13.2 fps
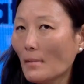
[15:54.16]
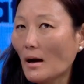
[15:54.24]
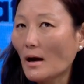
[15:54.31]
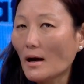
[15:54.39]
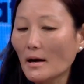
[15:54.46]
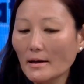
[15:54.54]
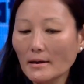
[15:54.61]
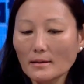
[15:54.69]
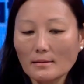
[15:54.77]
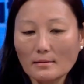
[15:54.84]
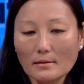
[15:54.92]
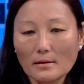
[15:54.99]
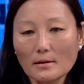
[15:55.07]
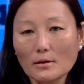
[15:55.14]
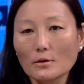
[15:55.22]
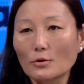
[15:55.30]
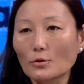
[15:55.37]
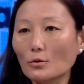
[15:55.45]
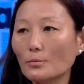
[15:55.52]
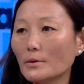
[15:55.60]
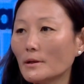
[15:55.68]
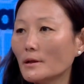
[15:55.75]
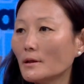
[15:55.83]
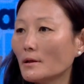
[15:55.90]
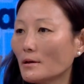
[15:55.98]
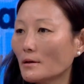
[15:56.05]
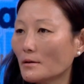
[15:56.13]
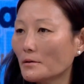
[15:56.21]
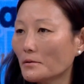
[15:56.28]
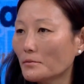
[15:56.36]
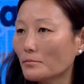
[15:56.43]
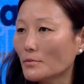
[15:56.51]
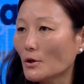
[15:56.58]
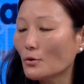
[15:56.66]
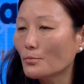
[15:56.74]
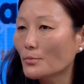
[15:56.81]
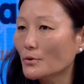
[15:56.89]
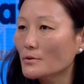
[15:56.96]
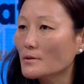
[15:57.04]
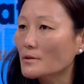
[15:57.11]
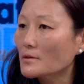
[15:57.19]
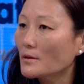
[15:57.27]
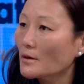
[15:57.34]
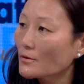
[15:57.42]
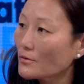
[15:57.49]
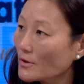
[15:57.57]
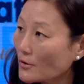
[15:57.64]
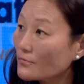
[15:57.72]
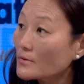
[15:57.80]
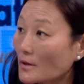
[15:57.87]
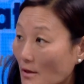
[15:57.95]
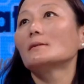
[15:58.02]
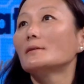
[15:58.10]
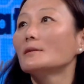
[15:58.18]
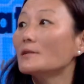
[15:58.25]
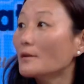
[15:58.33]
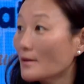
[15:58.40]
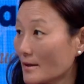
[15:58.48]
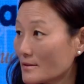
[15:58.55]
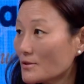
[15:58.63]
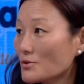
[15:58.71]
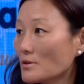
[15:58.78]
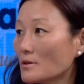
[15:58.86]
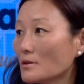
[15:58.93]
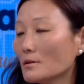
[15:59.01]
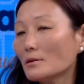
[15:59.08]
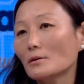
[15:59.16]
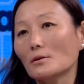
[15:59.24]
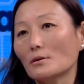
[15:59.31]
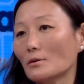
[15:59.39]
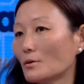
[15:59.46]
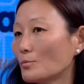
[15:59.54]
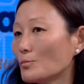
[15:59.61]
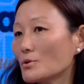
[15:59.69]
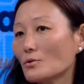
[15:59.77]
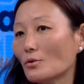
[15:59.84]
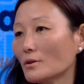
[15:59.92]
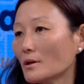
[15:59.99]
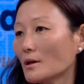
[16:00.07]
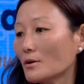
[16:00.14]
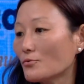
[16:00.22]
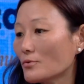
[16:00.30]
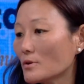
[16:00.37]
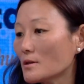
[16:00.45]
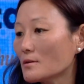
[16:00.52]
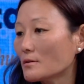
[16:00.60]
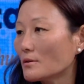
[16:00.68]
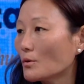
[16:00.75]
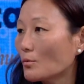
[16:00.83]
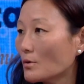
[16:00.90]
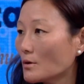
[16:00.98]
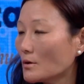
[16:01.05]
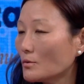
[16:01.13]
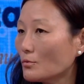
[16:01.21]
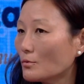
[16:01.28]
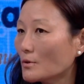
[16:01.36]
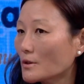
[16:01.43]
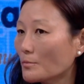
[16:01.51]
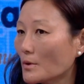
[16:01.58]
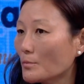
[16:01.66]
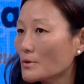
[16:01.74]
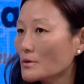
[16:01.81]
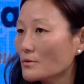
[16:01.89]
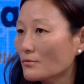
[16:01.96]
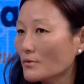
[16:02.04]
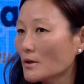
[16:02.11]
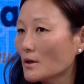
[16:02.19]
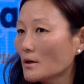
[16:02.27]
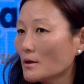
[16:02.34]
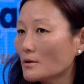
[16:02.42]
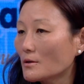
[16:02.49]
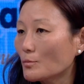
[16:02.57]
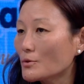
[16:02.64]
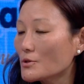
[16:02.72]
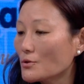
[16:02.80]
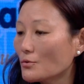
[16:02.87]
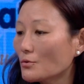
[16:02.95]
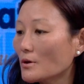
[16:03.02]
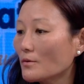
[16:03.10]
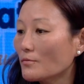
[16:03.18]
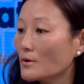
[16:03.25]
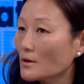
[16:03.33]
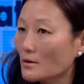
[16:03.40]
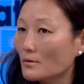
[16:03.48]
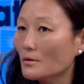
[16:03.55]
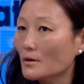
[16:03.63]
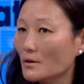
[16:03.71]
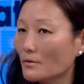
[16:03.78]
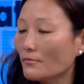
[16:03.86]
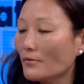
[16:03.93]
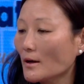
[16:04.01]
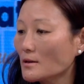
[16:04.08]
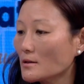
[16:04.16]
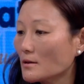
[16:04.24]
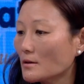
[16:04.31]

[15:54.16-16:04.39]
I think globally now, because it's an area of digitalization, almost all the countries in the world who are the members of WCO have in fact